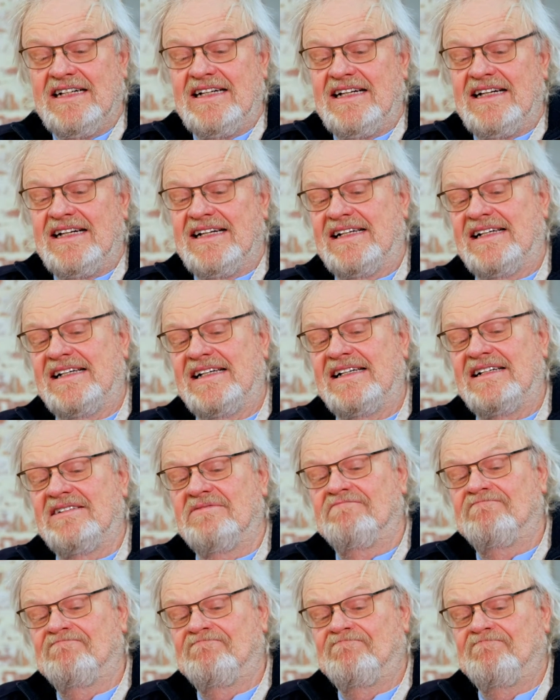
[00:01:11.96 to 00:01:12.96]

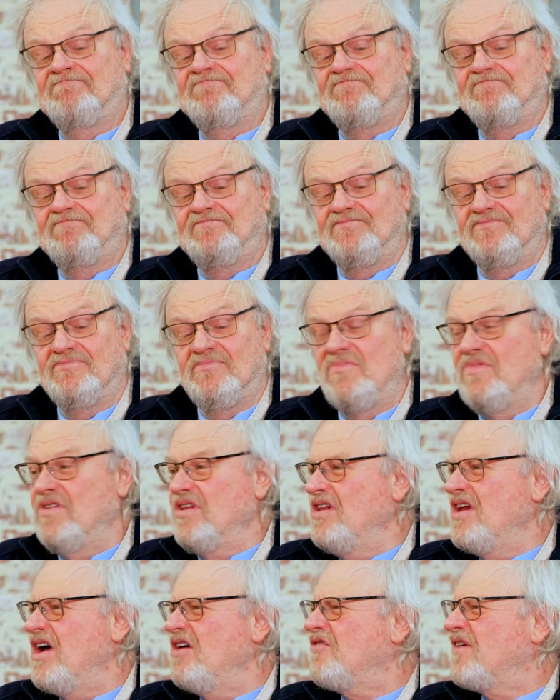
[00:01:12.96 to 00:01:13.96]

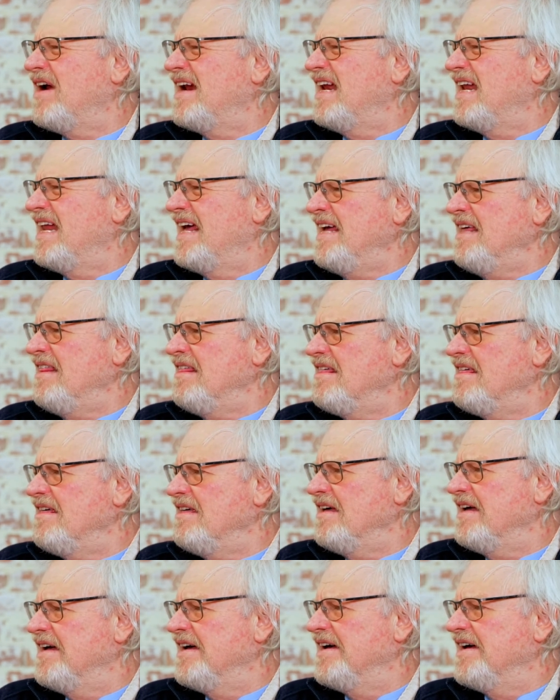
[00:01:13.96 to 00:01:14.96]
No great length,
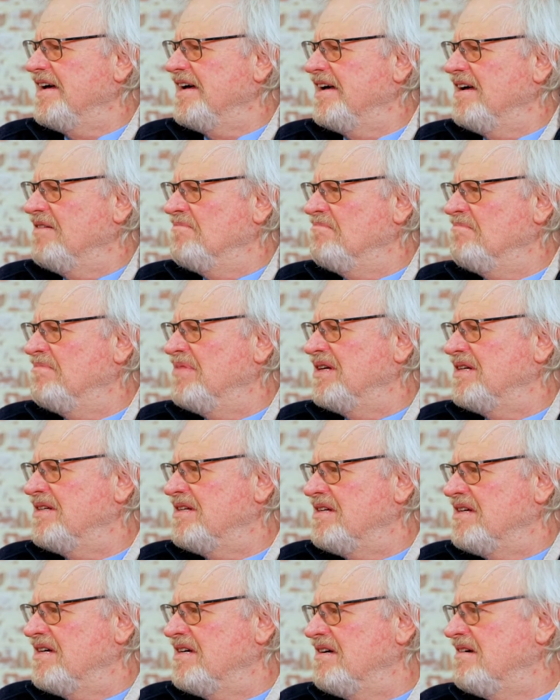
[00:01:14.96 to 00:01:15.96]

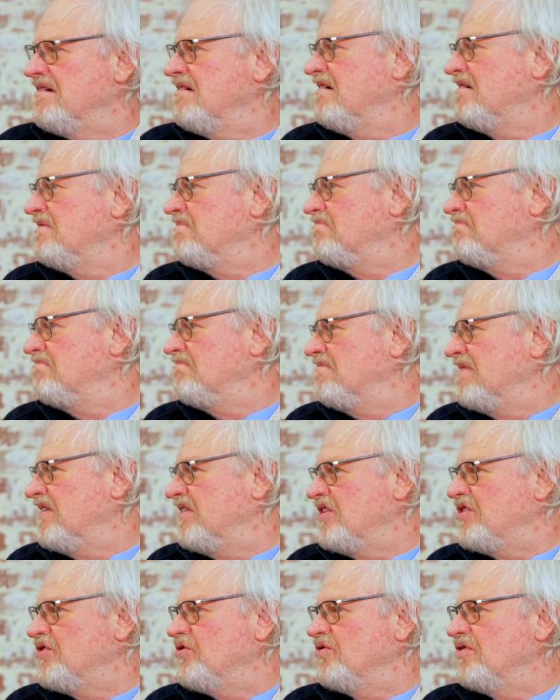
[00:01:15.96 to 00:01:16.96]
but at
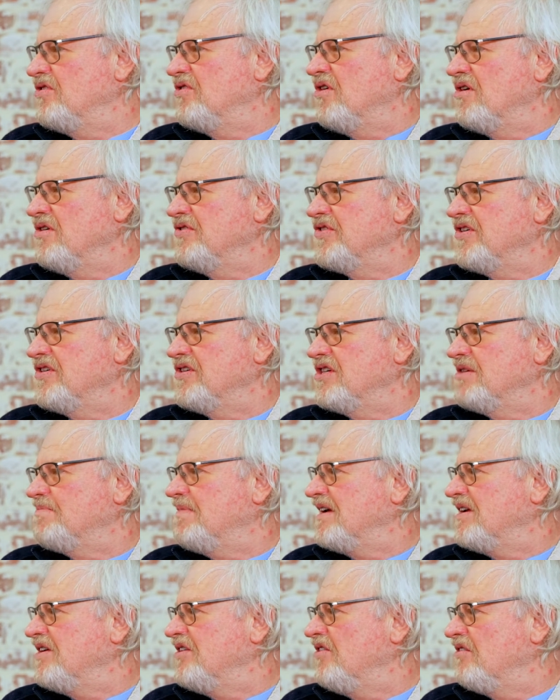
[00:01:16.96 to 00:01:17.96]
this sort of dollars, I
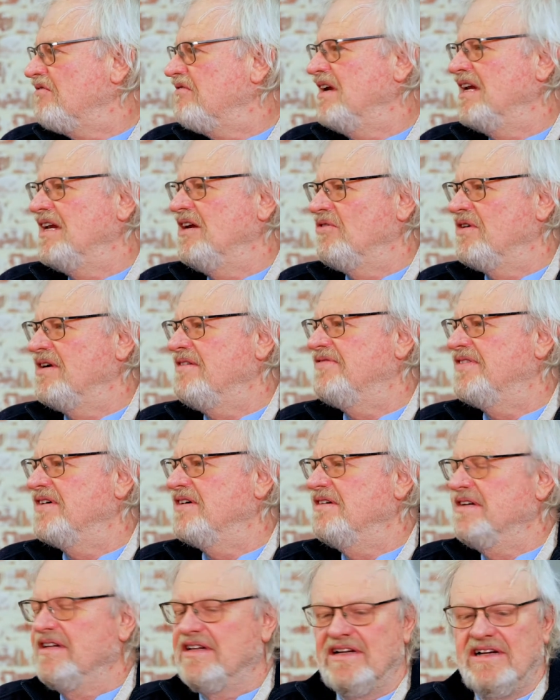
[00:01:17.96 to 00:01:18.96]
suspect you're not really looking for
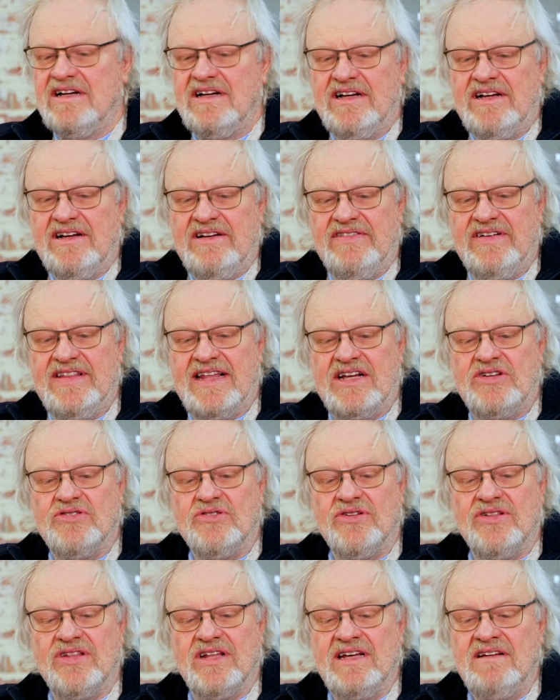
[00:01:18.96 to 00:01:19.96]
that sort
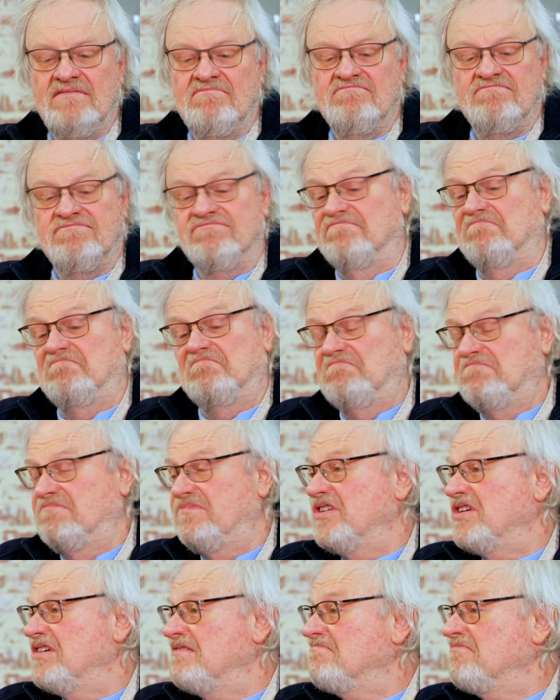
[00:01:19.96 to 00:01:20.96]
of thing.
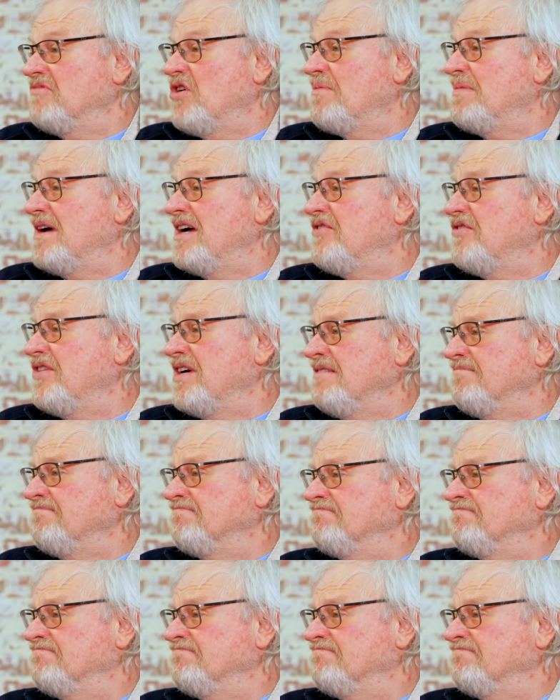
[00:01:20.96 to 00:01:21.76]
It's not a bad drink.